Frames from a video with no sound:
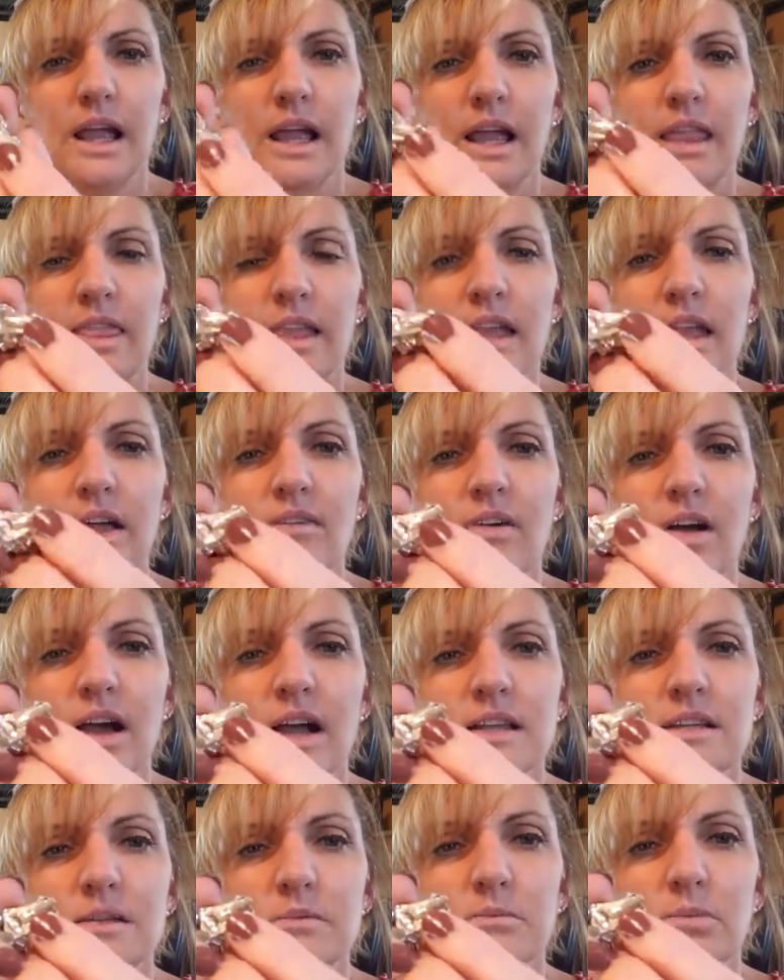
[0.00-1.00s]
and they have
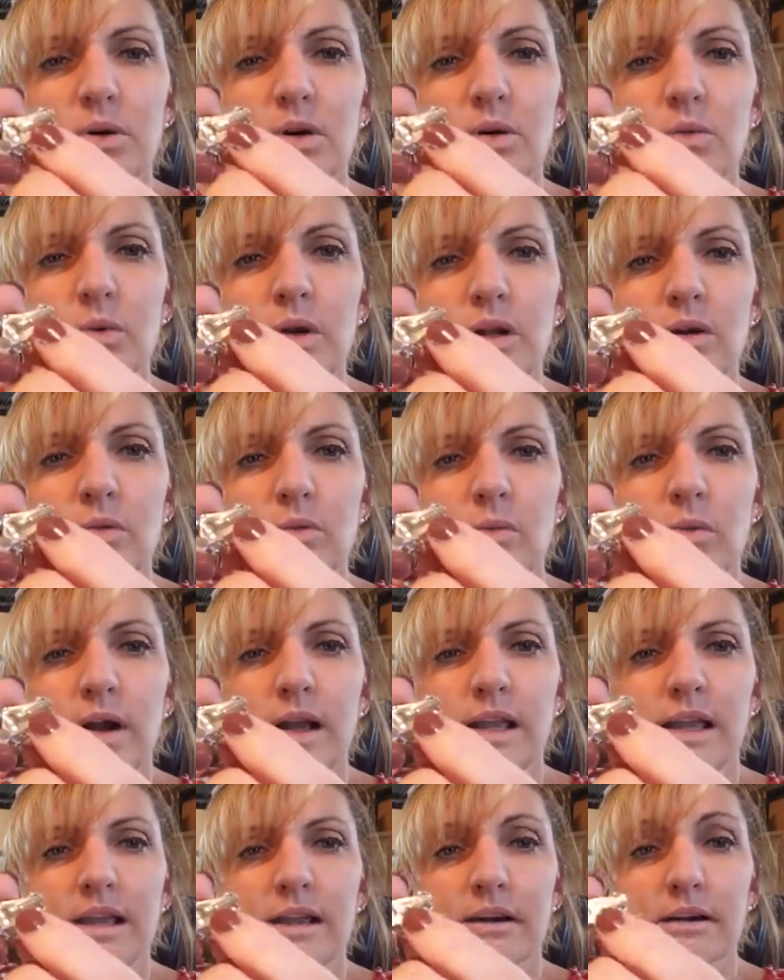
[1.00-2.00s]
Eisenberg written
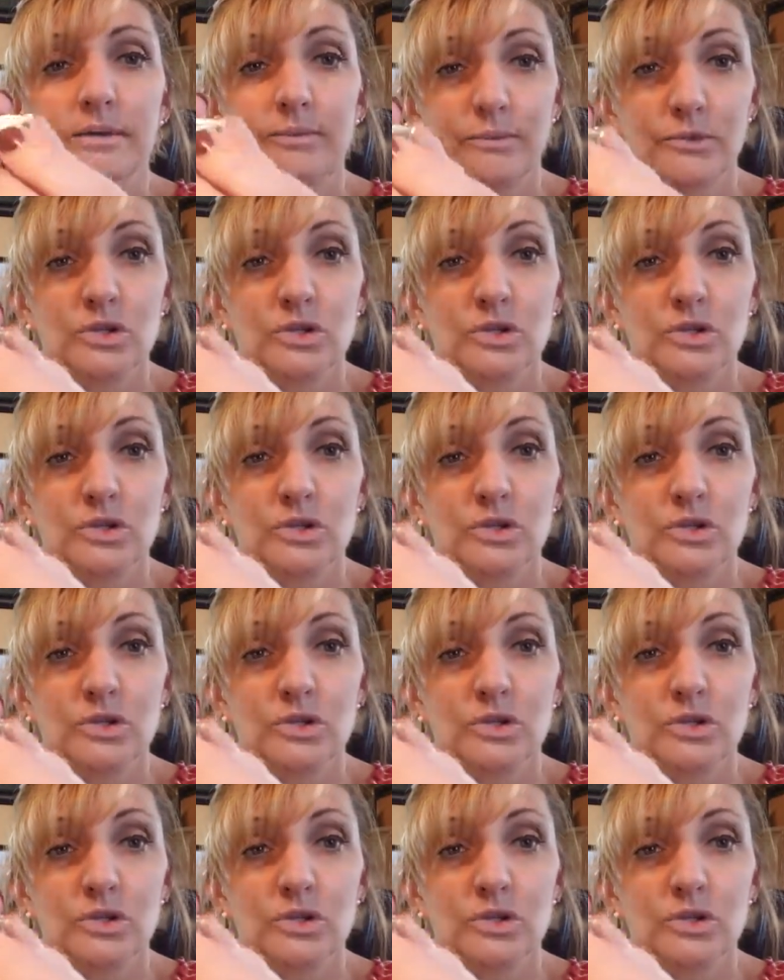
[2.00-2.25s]
right here.